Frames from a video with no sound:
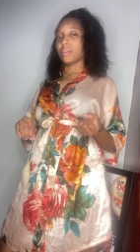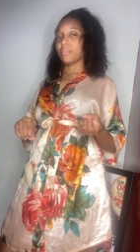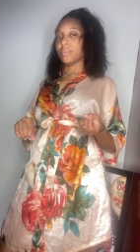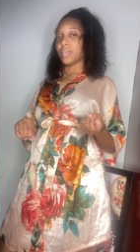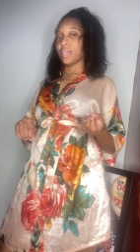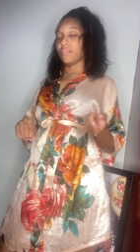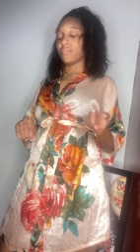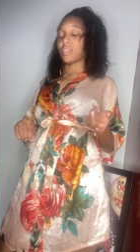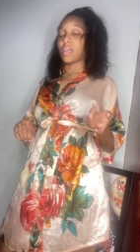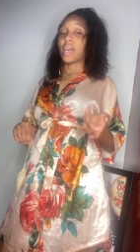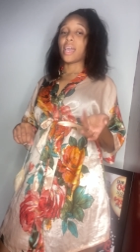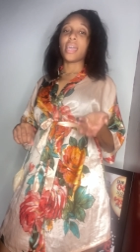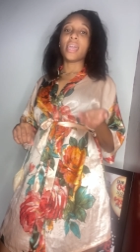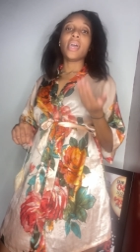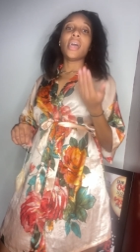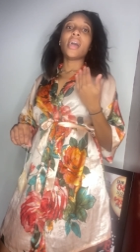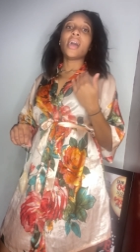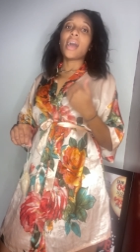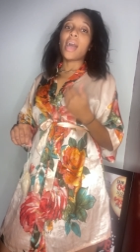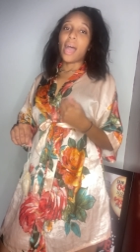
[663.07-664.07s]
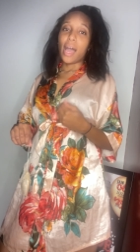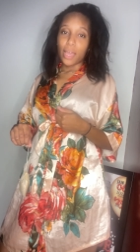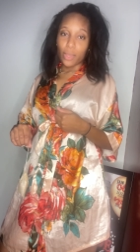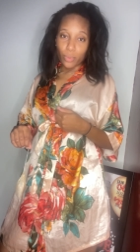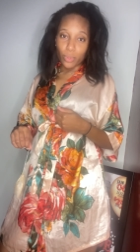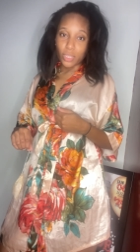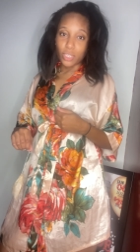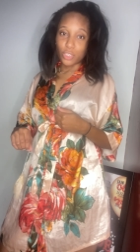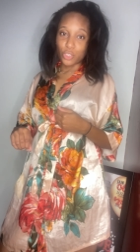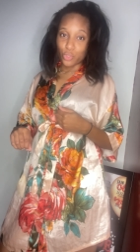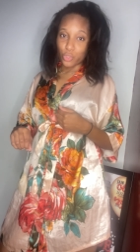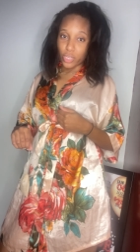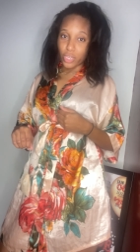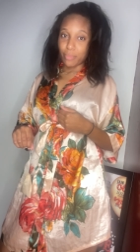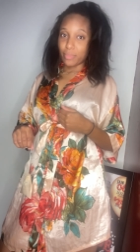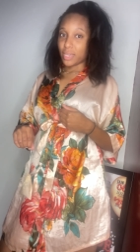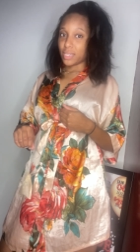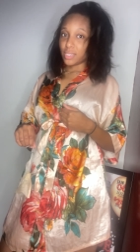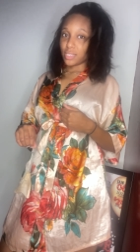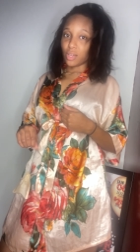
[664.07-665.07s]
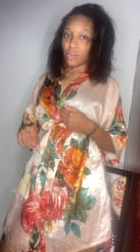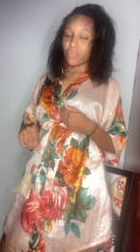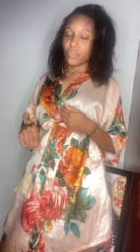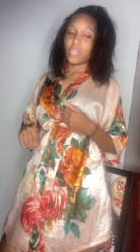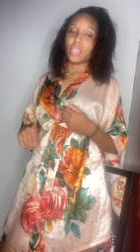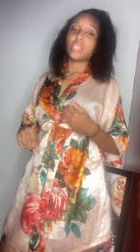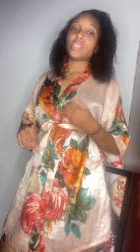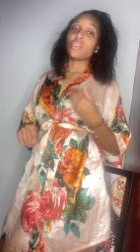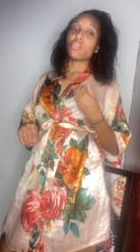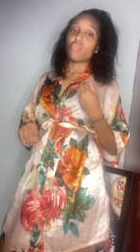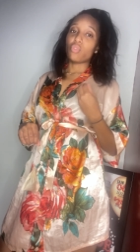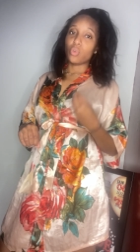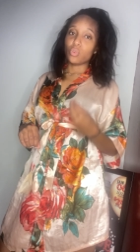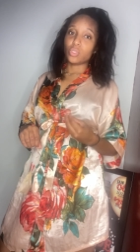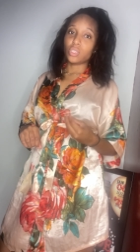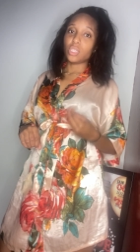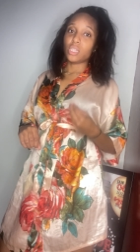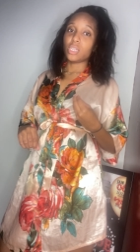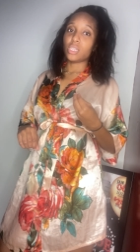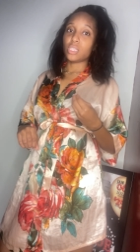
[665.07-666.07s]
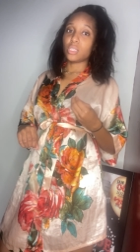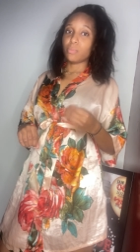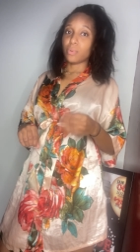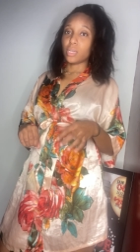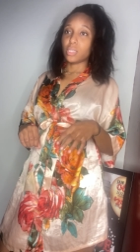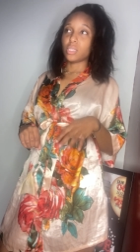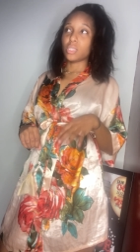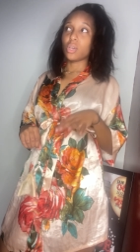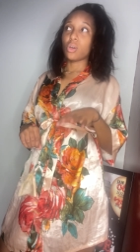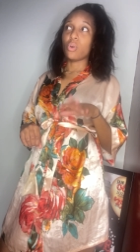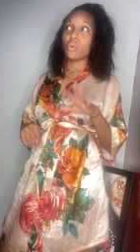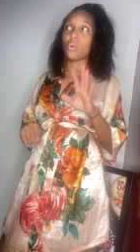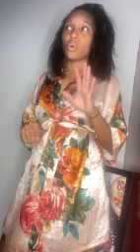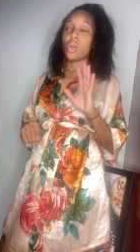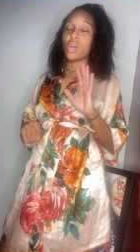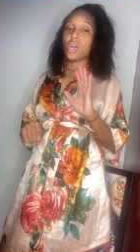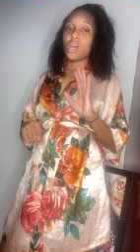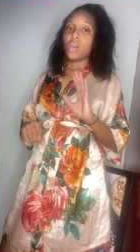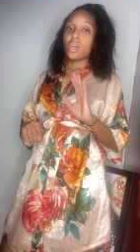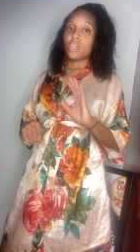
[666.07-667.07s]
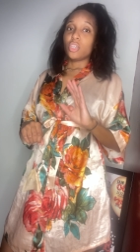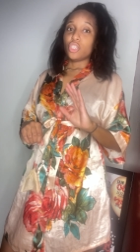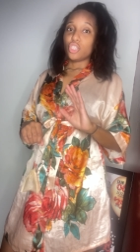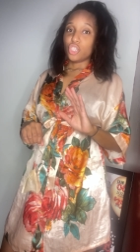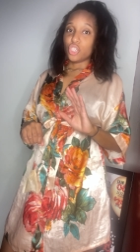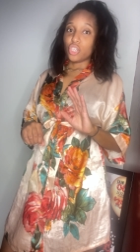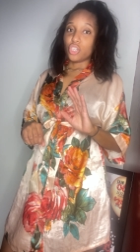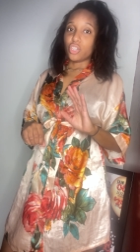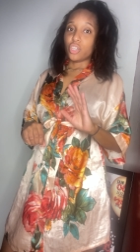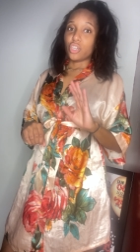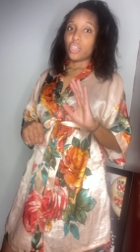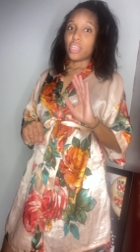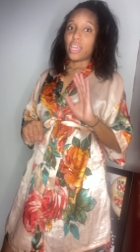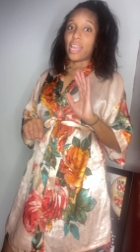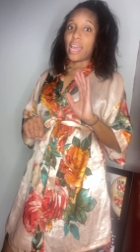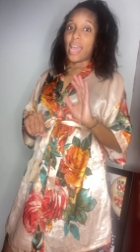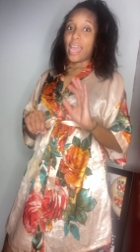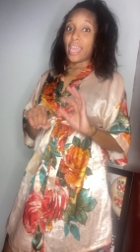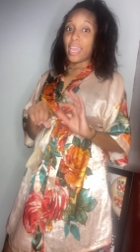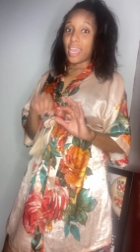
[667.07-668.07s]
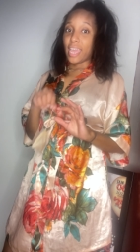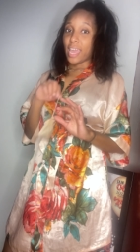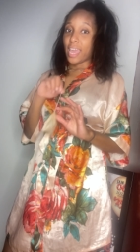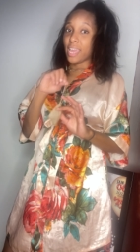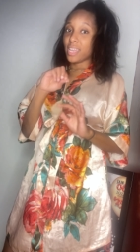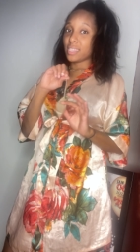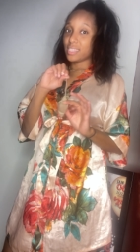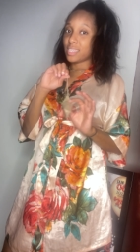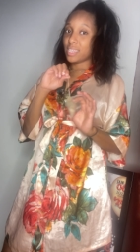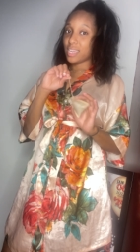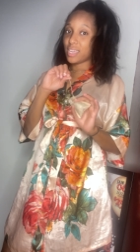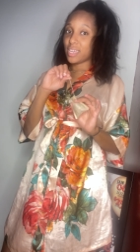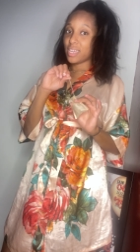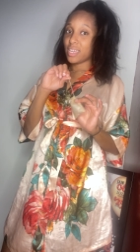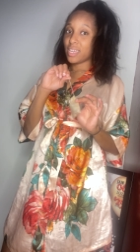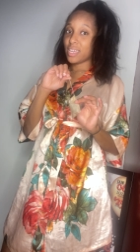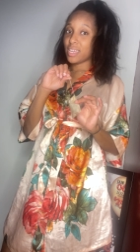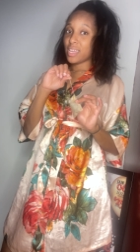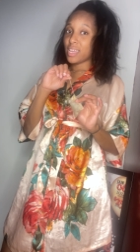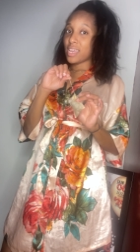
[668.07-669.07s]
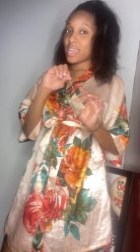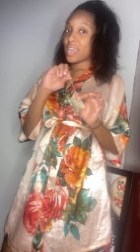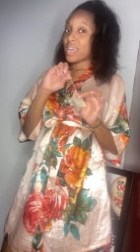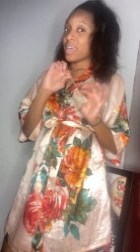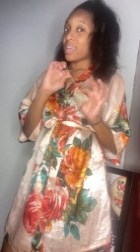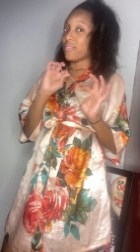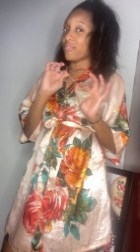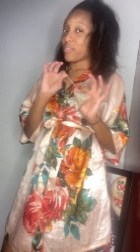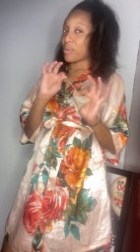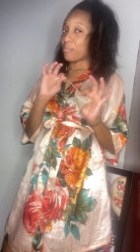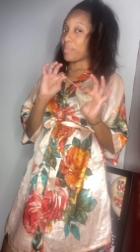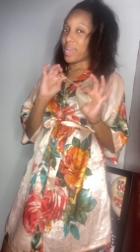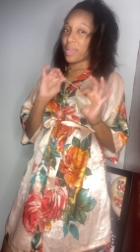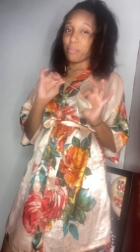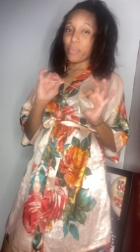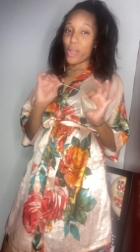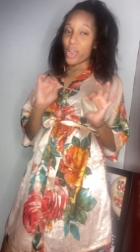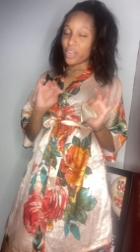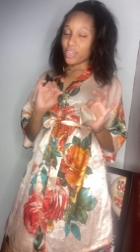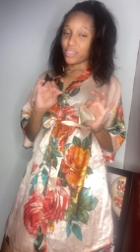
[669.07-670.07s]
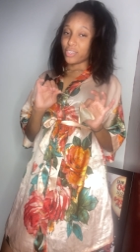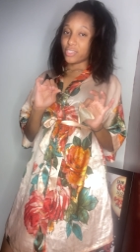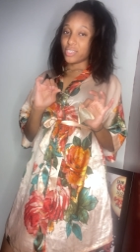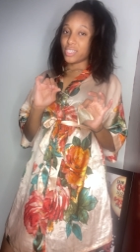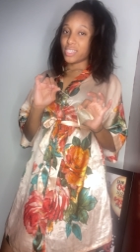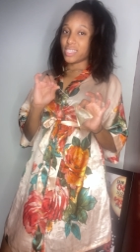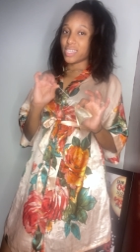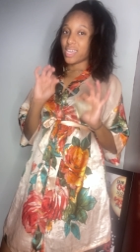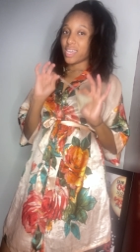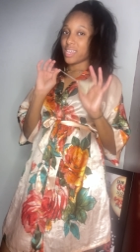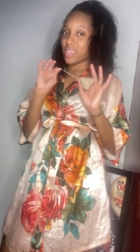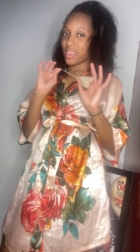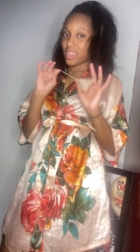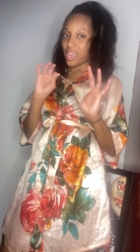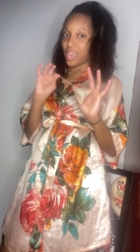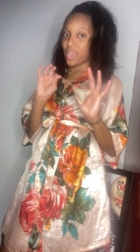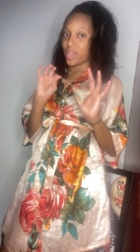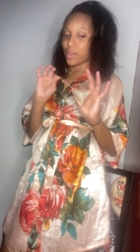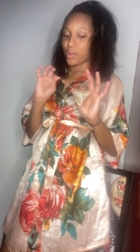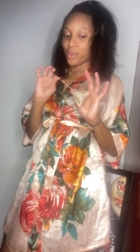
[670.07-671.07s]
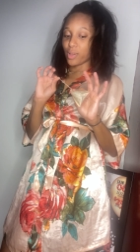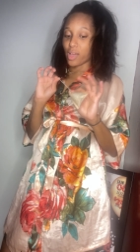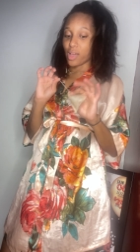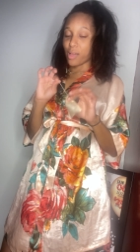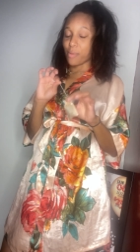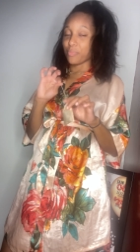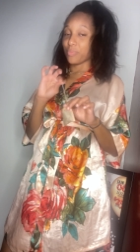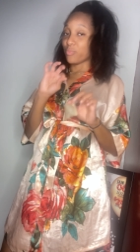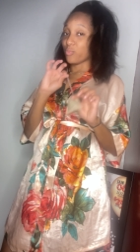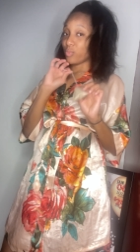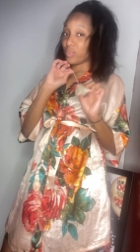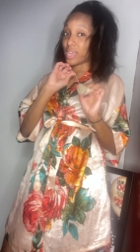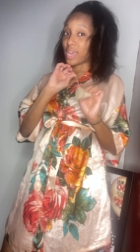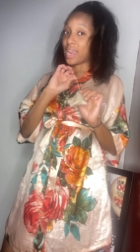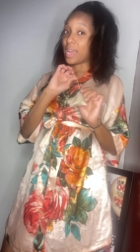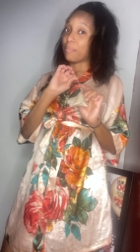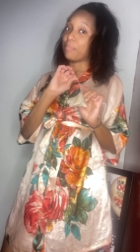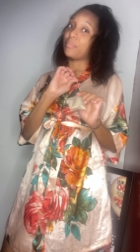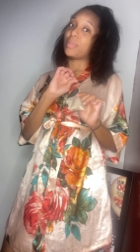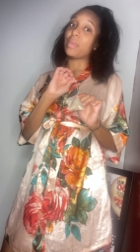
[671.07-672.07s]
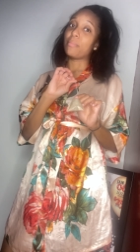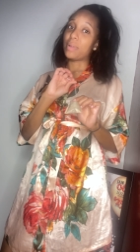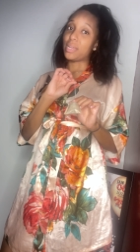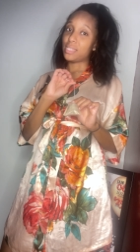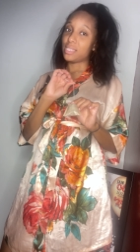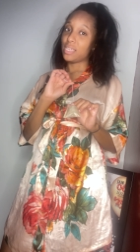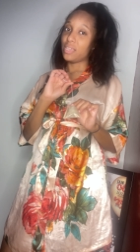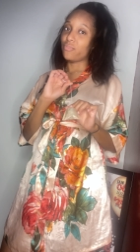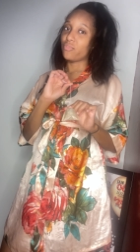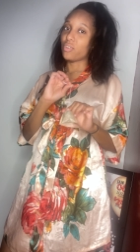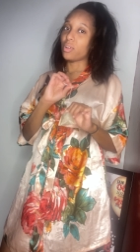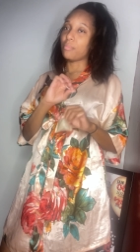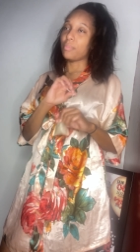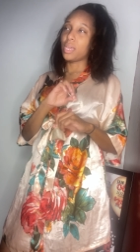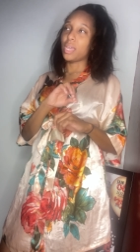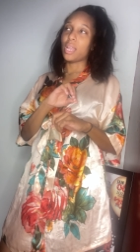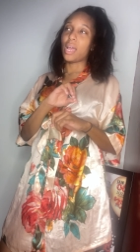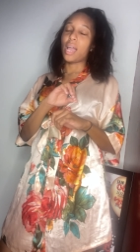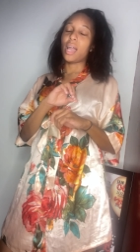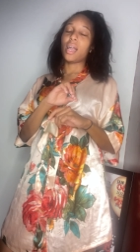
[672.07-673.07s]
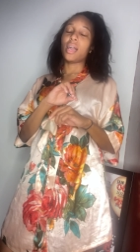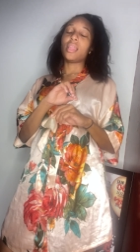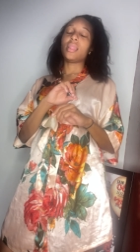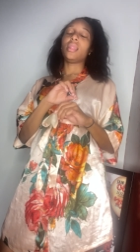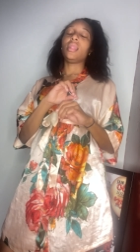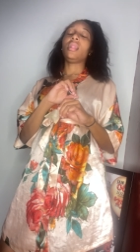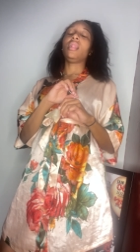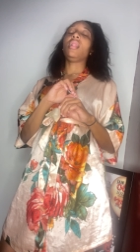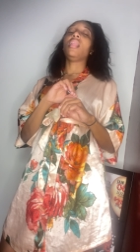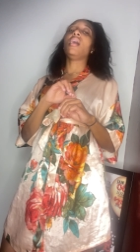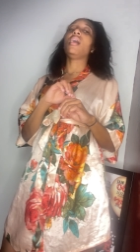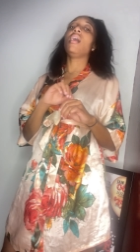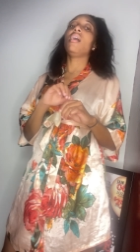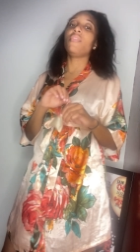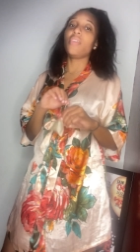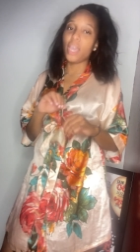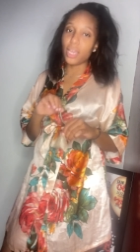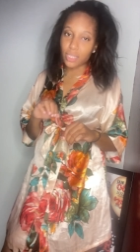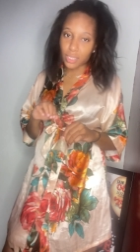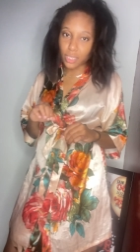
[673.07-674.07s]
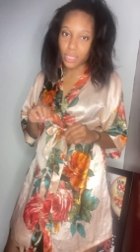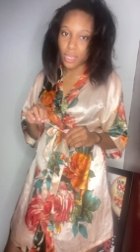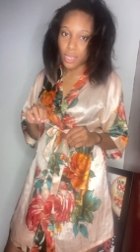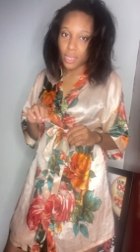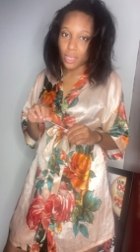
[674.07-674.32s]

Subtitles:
But if not, I will enjoy it myself. It is a roasted espresso sugar that I get from my partners there, that I get my tea from, and I love it.